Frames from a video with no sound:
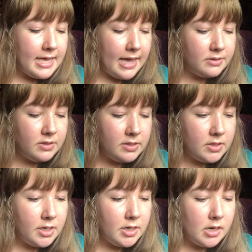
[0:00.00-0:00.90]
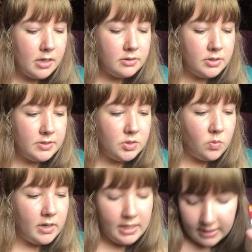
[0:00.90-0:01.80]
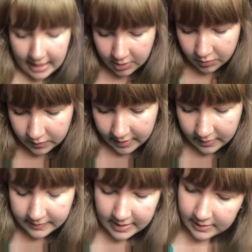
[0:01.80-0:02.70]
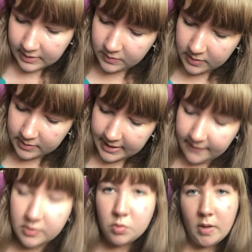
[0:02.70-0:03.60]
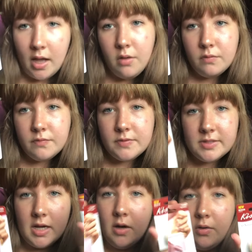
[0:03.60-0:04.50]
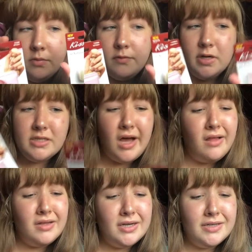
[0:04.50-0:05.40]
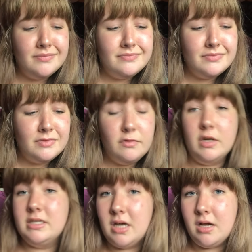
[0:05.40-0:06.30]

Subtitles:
Yeah, so these are just 20 natural nails, and these ones have 12. So for a dollar, I